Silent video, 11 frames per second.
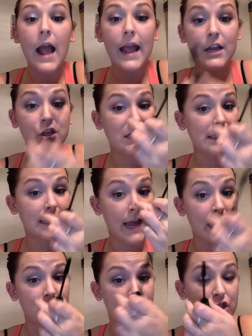and just
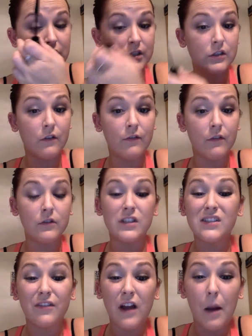catch just
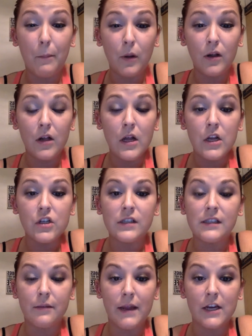a couple,
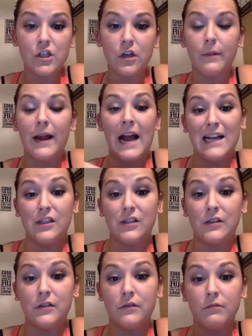just to make sure my
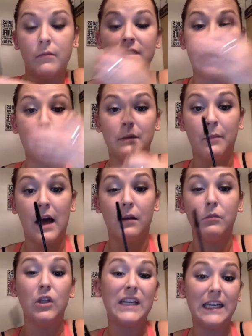eyes top to
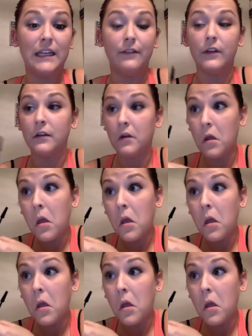bottom look even.